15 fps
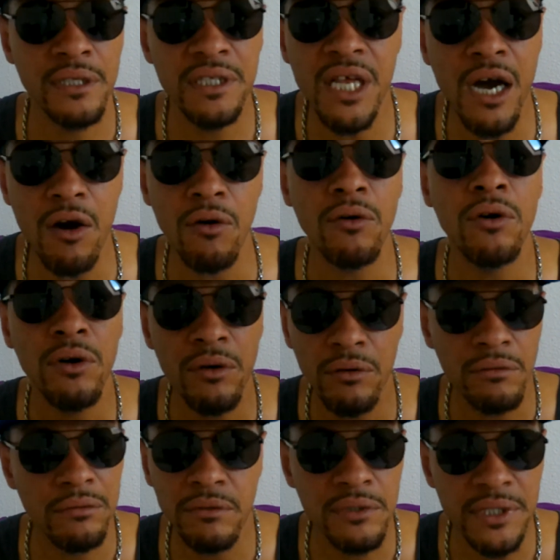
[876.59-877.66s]
No,
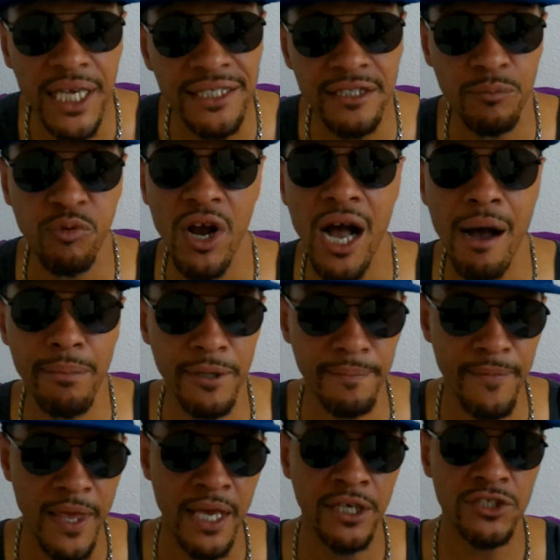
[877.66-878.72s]
that's a problem.
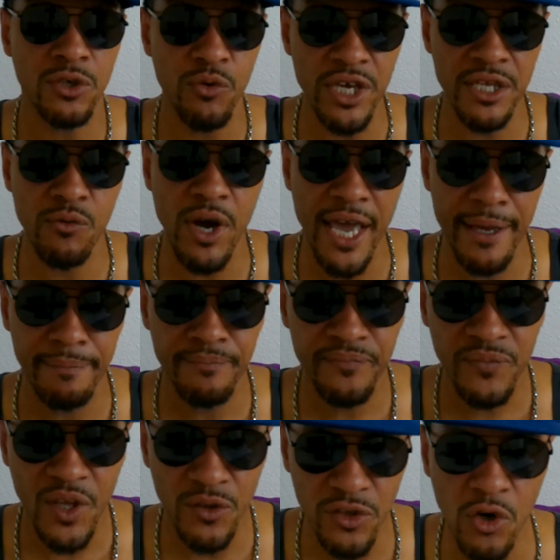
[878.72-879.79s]
So anyway,
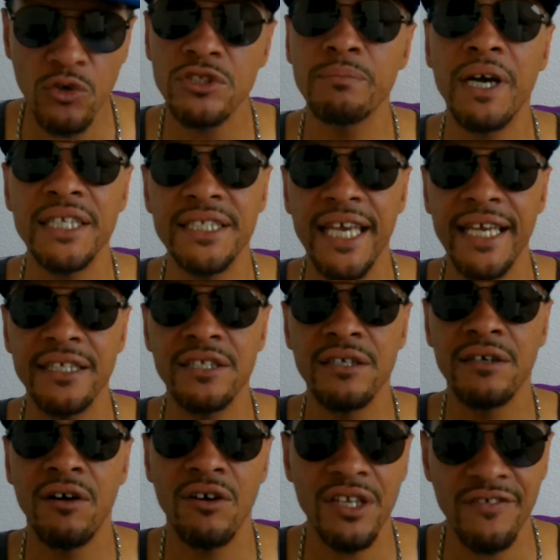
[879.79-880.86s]
those are my takes
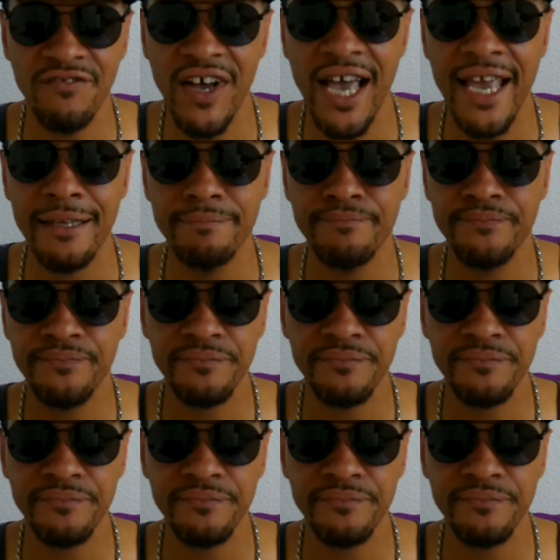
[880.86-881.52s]
on the fight.